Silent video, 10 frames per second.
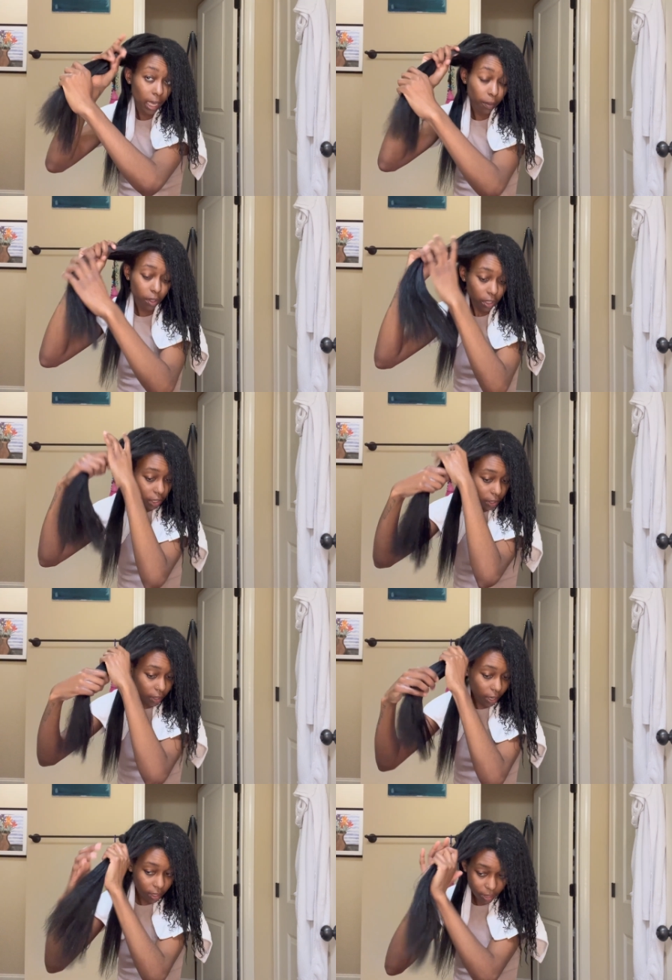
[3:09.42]
I want to show you
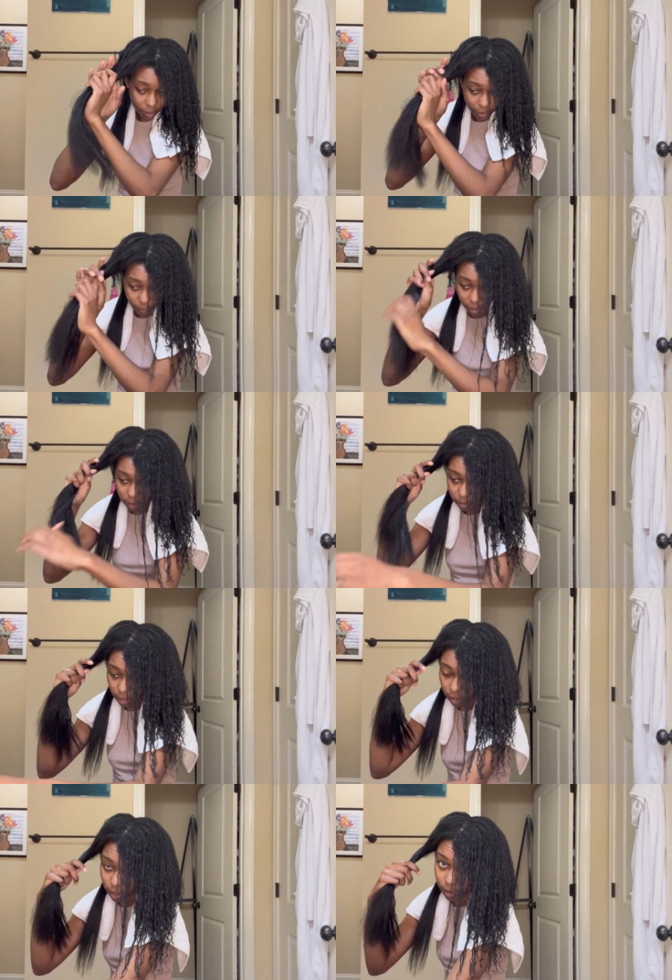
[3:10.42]
guys how I wash my
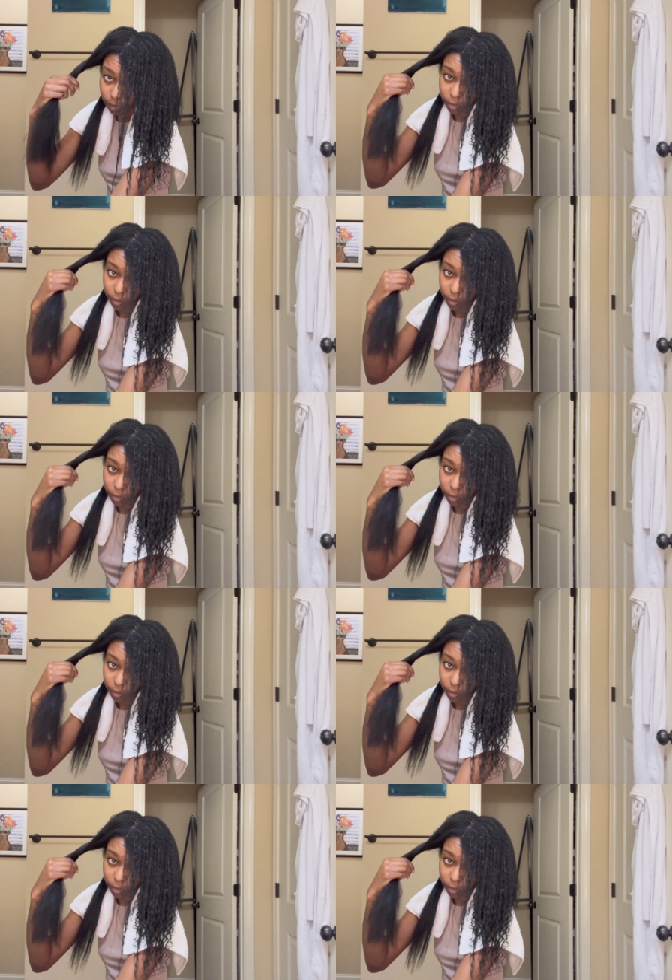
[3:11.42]
hair.